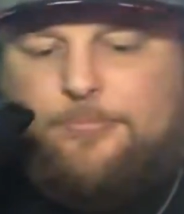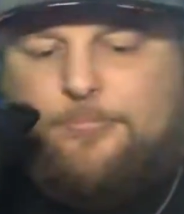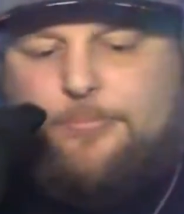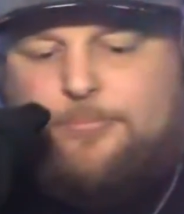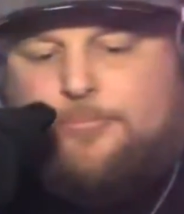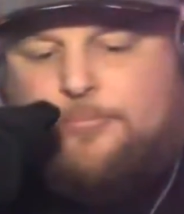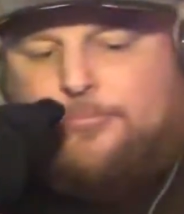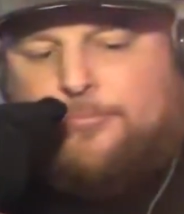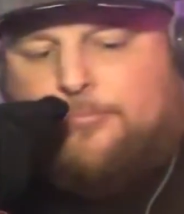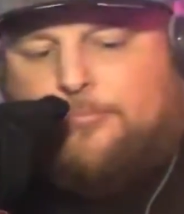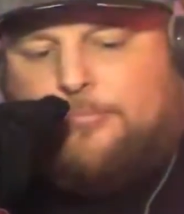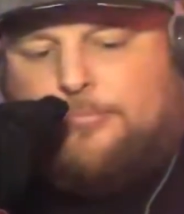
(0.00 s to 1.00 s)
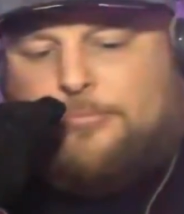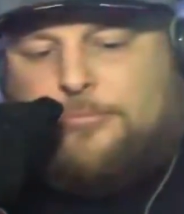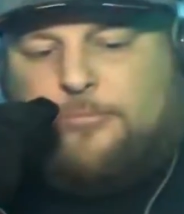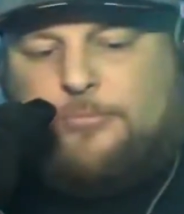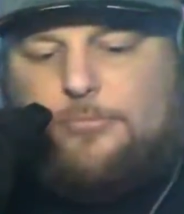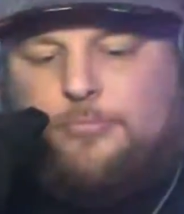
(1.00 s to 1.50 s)

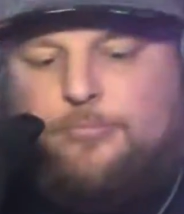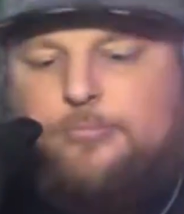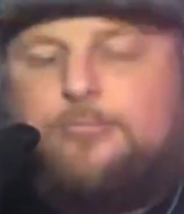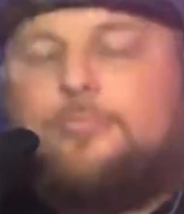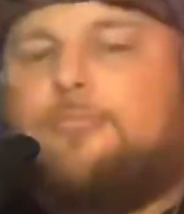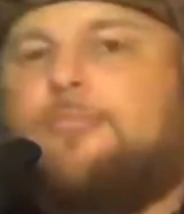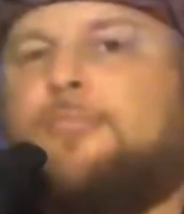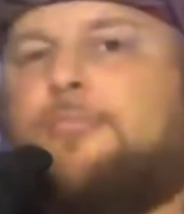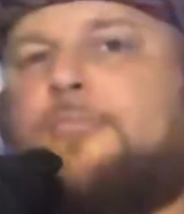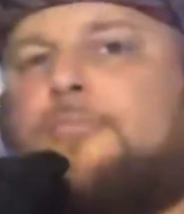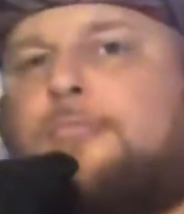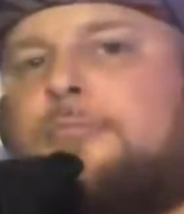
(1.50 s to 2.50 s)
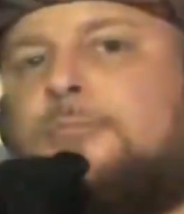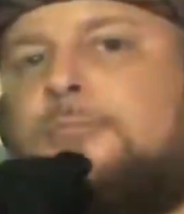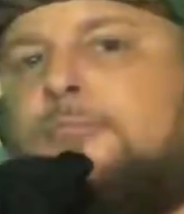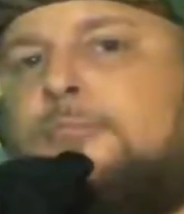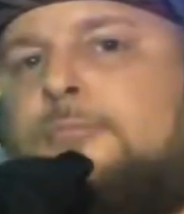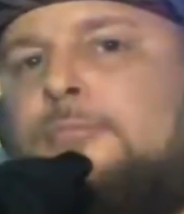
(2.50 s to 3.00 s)

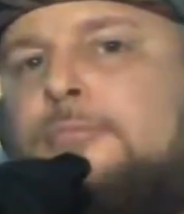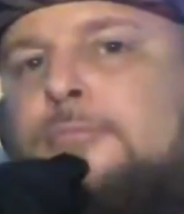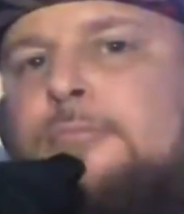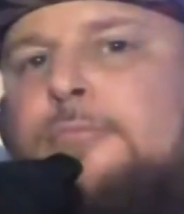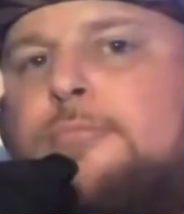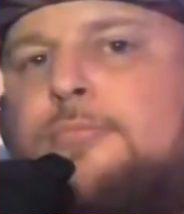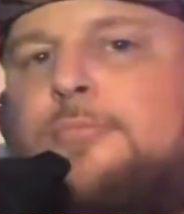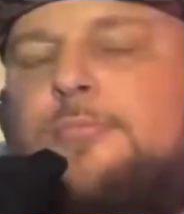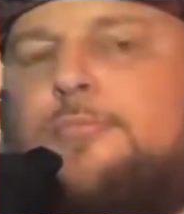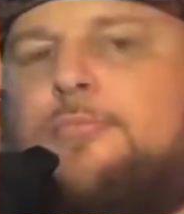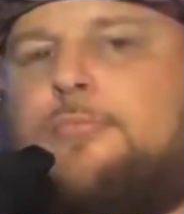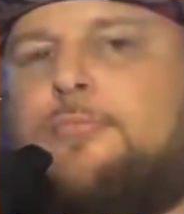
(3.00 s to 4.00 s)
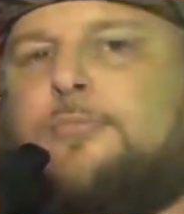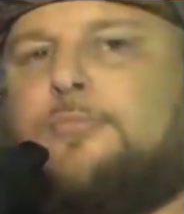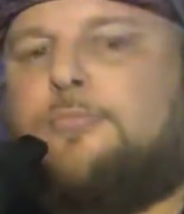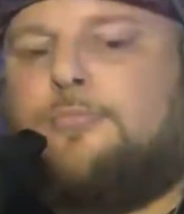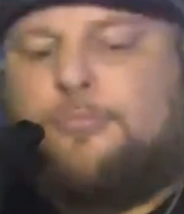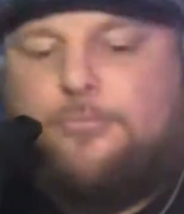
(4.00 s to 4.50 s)

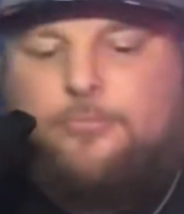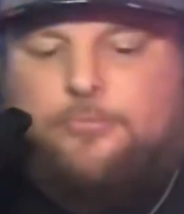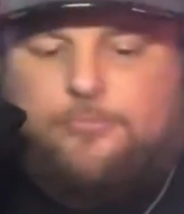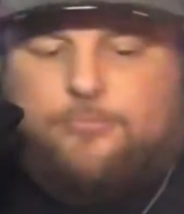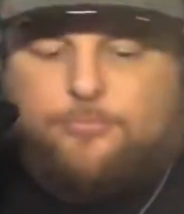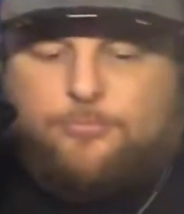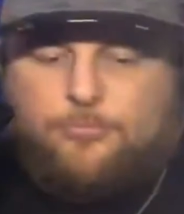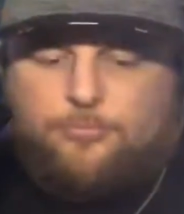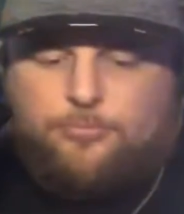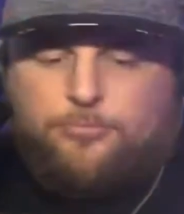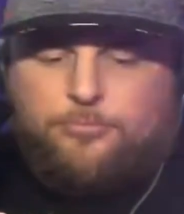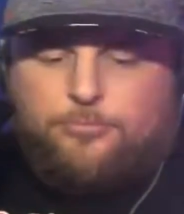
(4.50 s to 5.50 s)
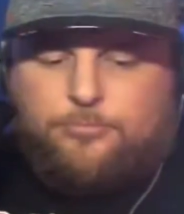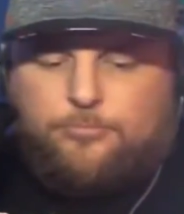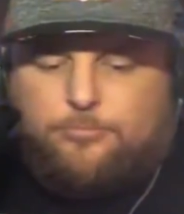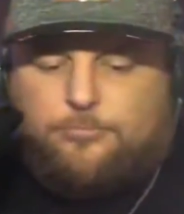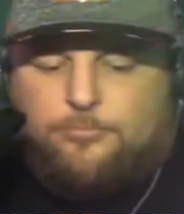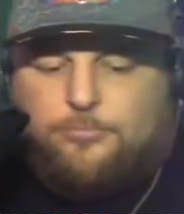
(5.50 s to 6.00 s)

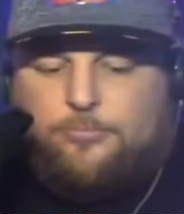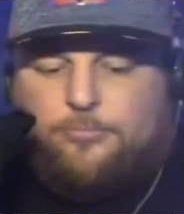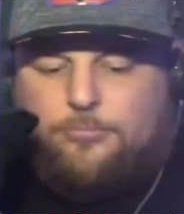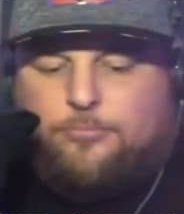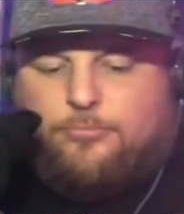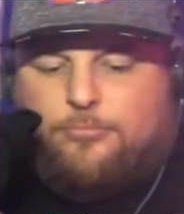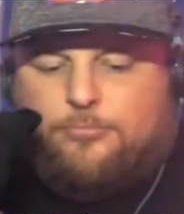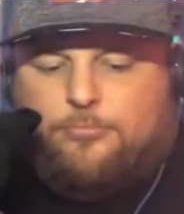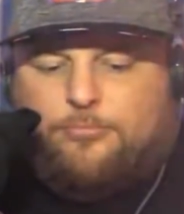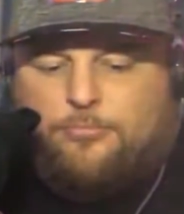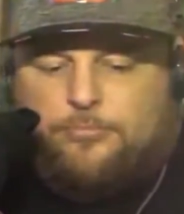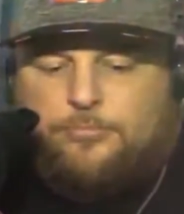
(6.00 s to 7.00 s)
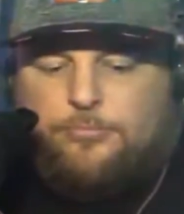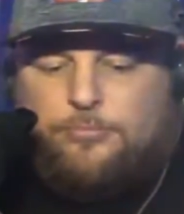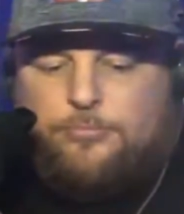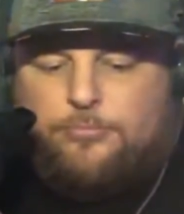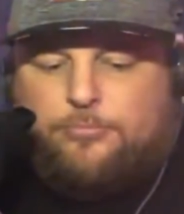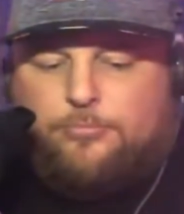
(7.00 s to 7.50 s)

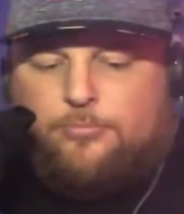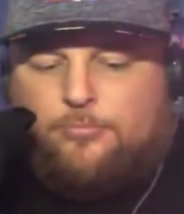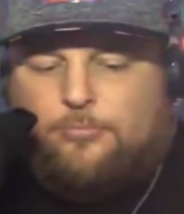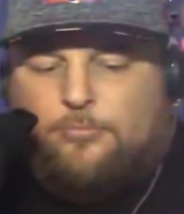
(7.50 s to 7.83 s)
No words are spoken by the person on screen.